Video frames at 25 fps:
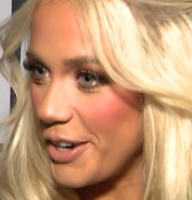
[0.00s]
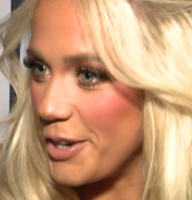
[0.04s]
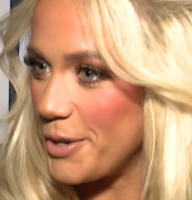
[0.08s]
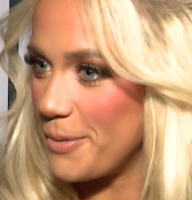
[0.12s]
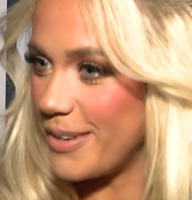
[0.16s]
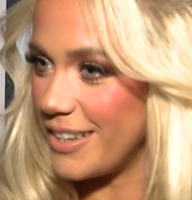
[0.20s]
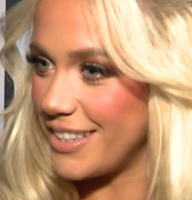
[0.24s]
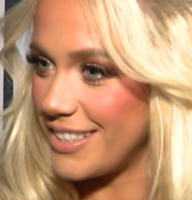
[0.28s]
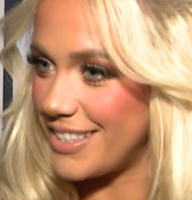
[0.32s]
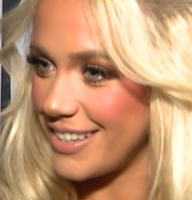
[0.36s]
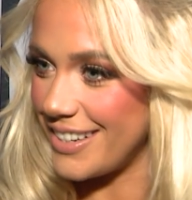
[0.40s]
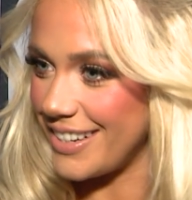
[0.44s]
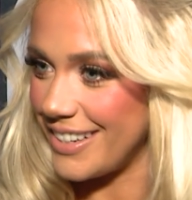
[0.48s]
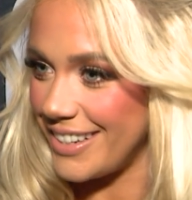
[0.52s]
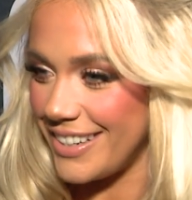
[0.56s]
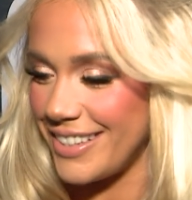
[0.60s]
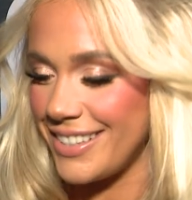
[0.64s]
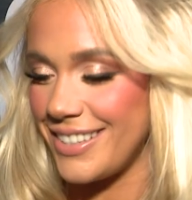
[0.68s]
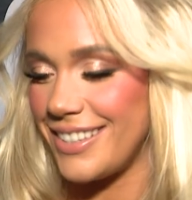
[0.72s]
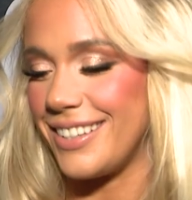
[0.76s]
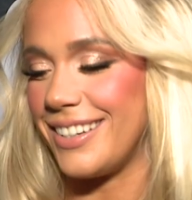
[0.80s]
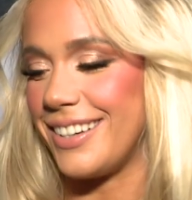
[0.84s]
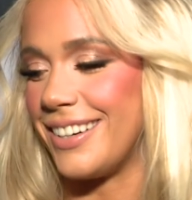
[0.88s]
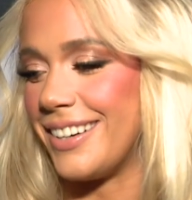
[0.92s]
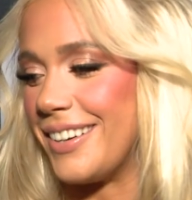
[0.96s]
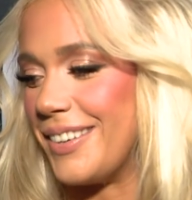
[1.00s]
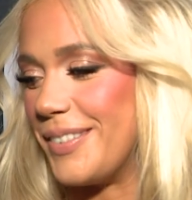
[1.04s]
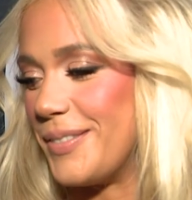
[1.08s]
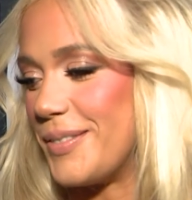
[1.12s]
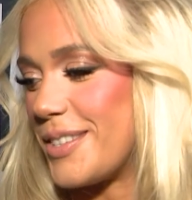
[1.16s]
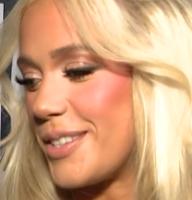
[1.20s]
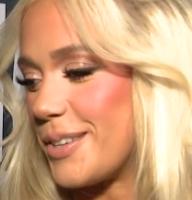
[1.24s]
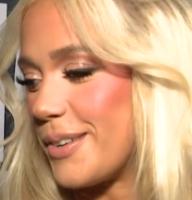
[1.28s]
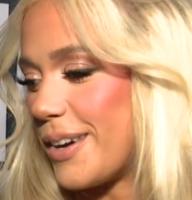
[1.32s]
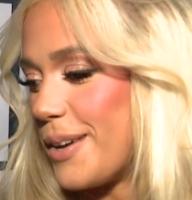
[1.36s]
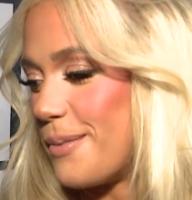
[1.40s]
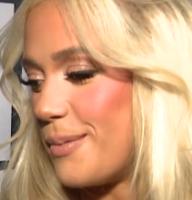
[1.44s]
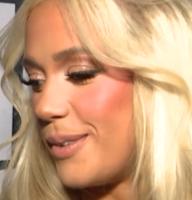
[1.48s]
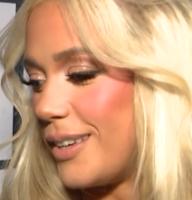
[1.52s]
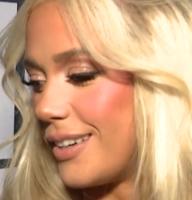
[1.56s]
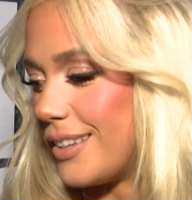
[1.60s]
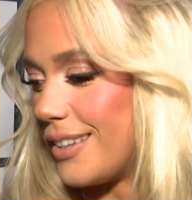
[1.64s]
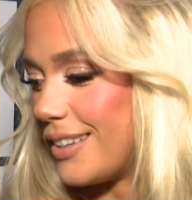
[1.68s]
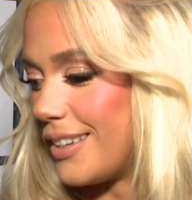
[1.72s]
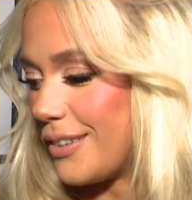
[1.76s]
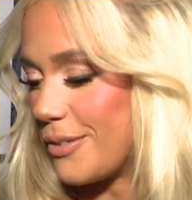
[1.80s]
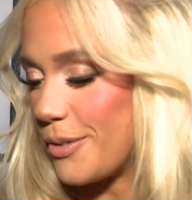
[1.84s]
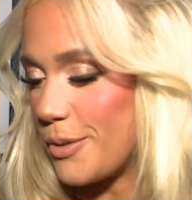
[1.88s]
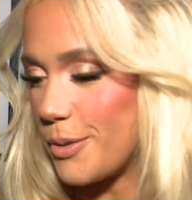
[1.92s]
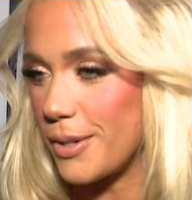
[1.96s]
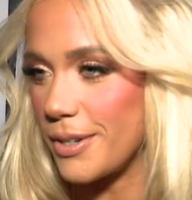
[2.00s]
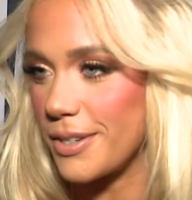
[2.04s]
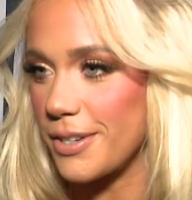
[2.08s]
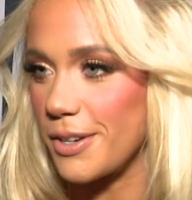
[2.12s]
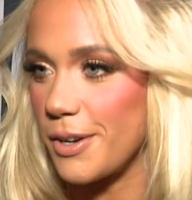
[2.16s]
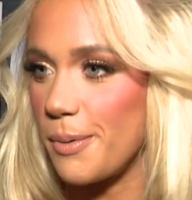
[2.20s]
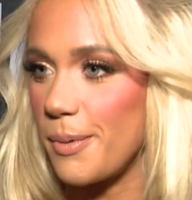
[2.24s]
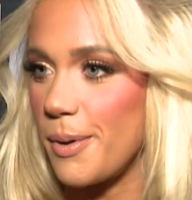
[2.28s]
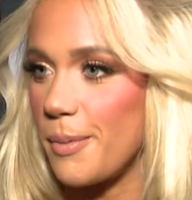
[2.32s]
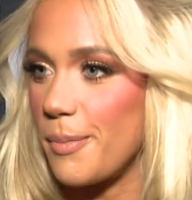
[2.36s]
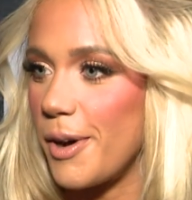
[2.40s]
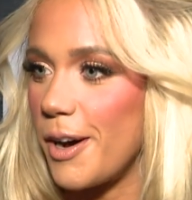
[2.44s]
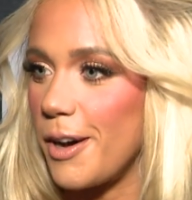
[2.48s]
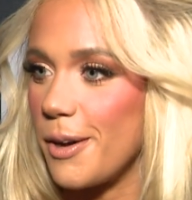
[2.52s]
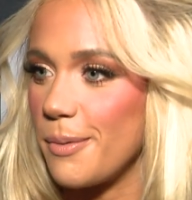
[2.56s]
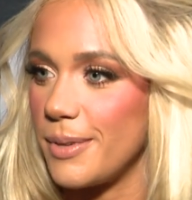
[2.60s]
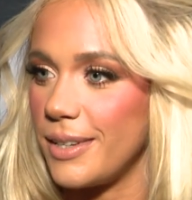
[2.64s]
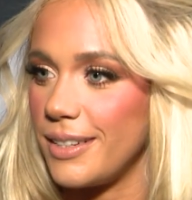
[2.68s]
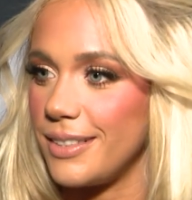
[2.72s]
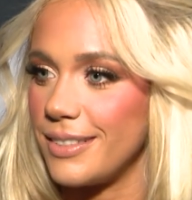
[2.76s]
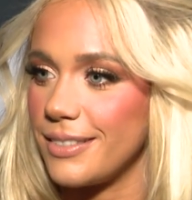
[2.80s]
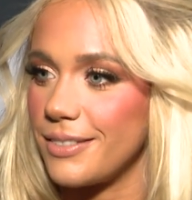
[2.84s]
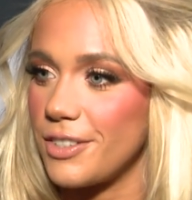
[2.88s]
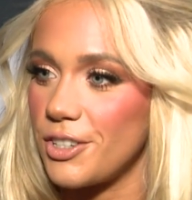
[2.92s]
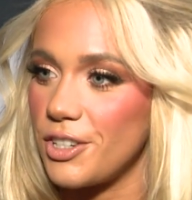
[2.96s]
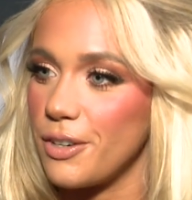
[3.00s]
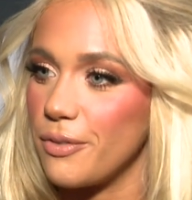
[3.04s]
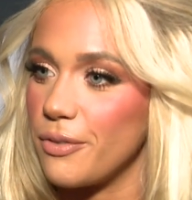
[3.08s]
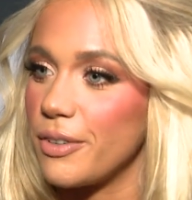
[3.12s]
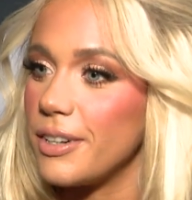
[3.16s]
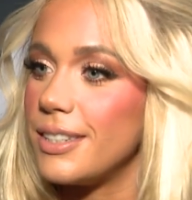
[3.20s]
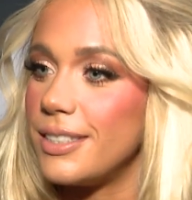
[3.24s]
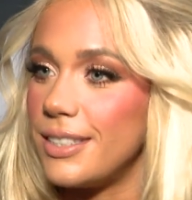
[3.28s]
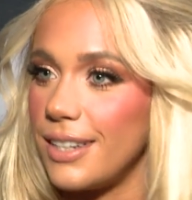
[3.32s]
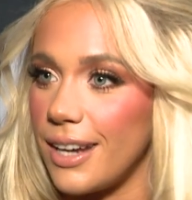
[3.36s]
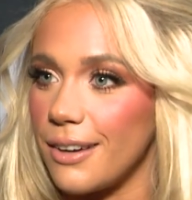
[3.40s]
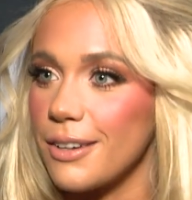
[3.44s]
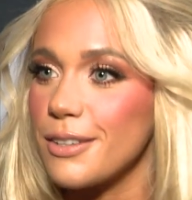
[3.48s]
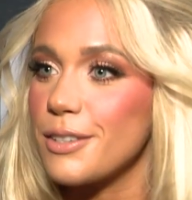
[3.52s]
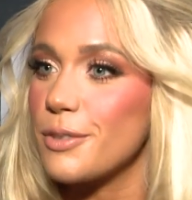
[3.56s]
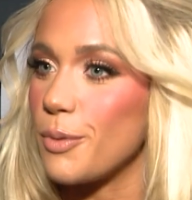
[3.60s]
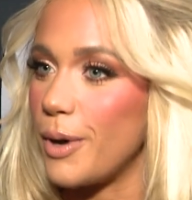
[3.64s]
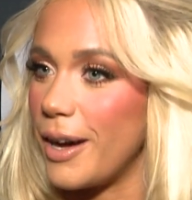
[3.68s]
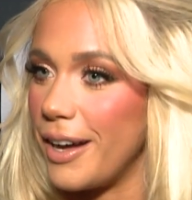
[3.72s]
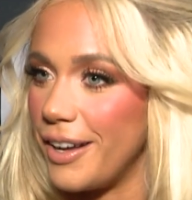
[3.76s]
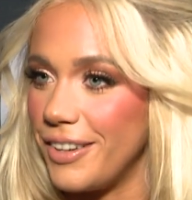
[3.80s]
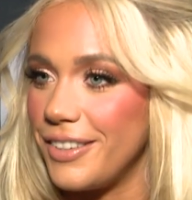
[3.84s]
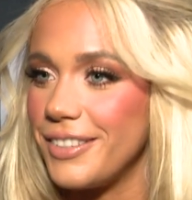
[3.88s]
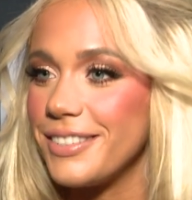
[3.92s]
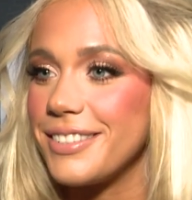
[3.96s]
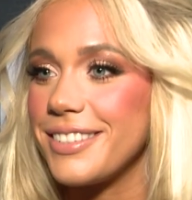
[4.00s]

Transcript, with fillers: Are you being serious?" Um, so I immediately, of course, called my mom, and she freaked out as well.